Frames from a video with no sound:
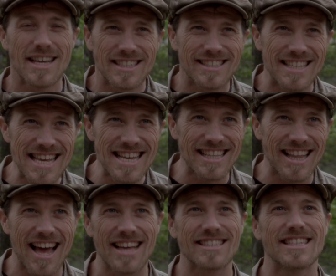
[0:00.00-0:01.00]

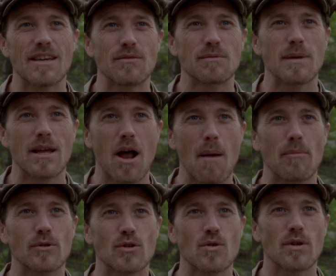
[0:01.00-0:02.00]
C-Class gives me an
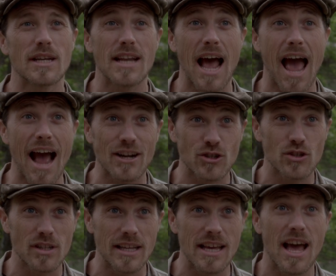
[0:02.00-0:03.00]
opportunity to
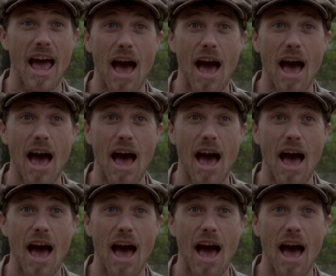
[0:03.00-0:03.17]
actually